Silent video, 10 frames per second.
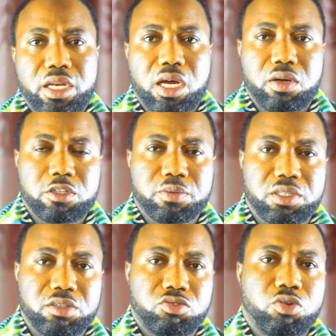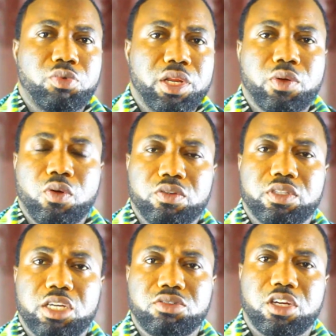in our hospitals don't really
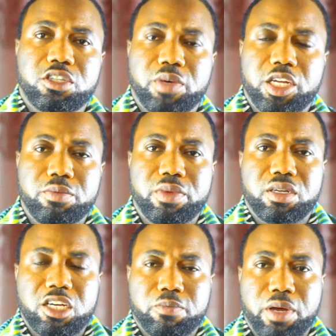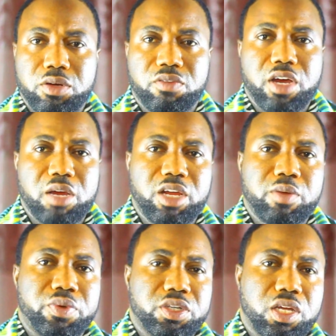consider stress management as part of high
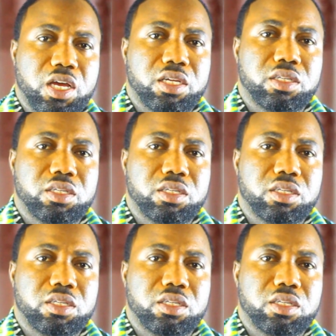blood pressure,